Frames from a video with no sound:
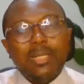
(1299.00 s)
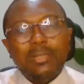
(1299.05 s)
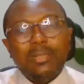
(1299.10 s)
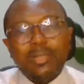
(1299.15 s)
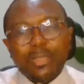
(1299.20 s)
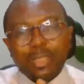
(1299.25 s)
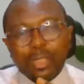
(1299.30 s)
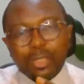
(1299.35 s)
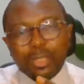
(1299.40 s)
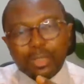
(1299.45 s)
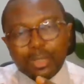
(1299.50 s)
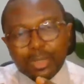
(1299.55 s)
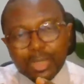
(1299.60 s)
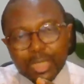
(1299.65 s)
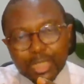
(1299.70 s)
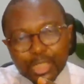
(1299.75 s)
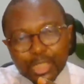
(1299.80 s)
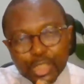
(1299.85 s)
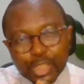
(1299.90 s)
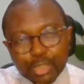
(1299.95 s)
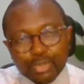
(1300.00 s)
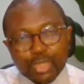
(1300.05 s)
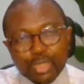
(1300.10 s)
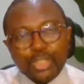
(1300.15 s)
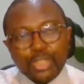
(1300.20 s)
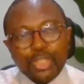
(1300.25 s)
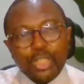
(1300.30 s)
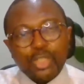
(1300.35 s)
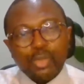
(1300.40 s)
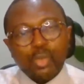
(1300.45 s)
in
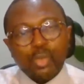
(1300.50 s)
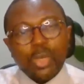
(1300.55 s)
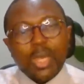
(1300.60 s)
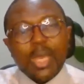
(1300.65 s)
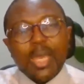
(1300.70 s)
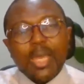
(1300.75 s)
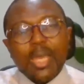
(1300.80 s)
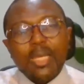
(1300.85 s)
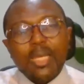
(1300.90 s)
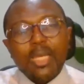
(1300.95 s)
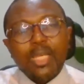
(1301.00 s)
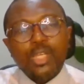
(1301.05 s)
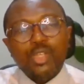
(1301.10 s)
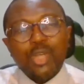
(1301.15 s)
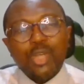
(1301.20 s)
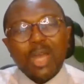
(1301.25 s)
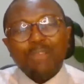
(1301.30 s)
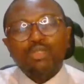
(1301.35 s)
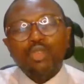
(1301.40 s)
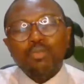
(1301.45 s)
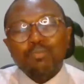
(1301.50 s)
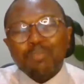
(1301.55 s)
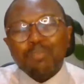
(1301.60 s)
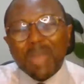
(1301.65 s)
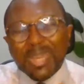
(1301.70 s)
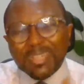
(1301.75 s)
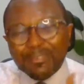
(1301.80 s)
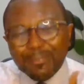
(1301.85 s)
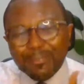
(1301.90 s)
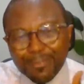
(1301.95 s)
situations where you have to
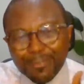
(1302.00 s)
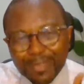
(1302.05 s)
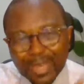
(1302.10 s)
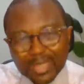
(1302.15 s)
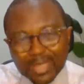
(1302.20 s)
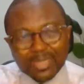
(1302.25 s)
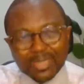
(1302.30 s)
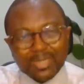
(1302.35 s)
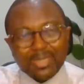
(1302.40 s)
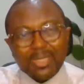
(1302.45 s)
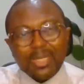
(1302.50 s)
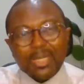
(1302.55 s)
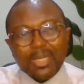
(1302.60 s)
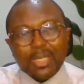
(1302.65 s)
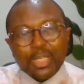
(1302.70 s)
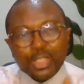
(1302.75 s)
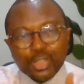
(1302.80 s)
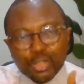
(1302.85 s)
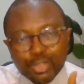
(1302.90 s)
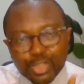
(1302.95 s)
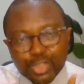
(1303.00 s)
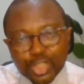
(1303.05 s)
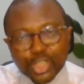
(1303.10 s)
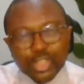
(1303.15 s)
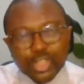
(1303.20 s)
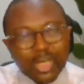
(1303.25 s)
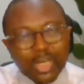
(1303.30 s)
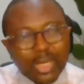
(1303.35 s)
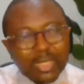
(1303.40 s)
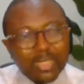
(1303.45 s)
manifest
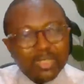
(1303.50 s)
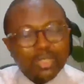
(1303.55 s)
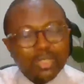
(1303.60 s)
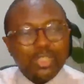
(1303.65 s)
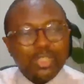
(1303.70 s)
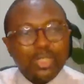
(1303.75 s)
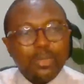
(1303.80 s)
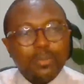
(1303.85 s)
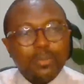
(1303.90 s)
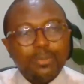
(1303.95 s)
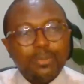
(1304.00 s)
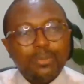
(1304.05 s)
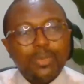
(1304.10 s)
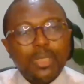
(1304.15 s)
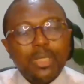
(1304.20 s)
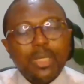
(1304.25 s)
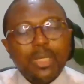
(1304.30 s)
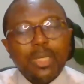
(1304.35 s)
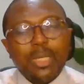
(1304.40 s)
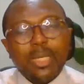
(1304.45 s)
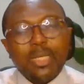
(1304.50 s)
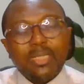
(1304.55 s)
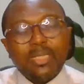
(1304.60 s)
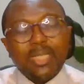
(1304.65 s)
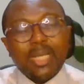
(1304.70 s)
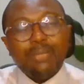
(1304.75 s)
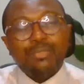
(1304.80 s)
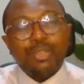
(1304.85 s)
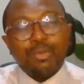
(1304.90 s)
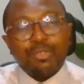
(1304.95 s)
situational leadership. In
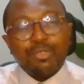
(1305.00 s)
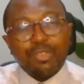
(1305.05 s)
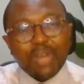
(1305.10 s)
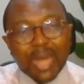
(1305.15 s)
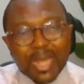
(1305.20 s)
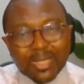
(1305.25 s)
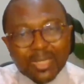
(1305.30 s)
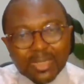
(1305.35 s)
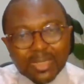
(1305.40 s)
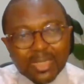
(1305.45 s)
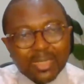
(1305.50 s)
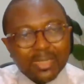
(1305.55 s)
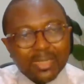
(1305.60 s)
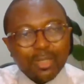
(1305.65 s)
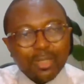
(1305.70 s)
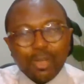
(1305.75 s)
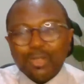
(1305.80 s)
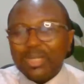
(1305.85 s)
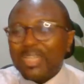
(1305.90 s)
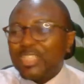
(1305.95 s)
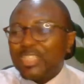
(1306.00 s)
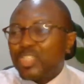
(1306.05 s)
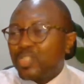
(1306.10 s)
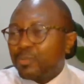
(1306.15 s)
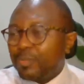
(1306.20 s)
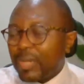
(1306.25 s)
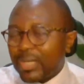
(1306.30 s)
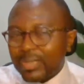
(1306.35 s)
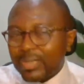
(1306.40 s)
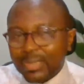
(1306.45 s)
times of crisis,
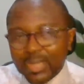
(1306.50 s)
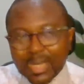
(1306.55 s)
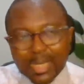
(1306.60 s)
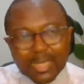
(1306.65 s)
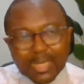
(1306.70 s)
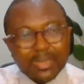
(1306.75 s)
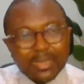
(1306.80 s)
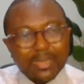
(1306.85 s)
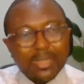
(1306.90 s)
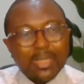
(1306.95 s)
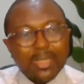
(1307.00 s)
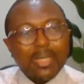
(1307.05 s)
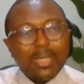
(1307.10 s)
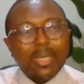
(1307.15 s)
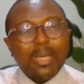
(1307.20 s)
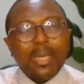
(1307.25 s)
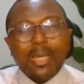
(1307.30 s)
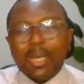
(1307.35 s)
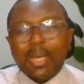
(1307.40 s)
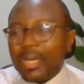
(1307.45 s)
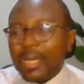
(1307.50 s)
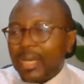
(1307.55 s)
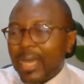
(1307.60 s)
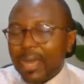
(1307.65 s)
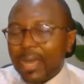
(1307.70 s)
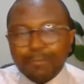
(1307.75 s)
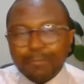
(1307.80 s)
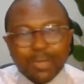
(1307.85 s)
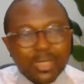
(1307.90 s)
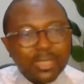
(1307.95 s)
unexpected
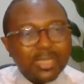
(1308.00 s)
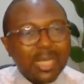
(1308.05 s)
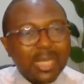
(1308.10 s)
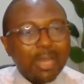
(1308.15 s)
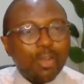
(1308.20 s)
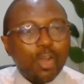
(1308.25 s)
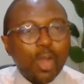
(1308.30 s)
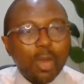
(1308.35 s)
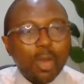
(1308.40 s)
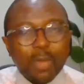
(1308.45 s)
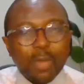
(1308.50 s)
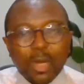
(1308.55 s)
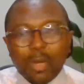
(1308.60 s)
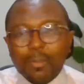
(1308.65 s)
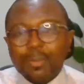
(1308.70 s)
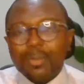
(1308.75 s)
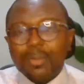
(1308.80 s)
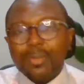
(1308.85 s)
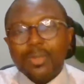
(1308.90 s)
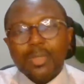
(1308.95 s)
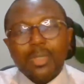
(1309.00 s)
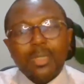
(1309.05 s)
happenings that come up,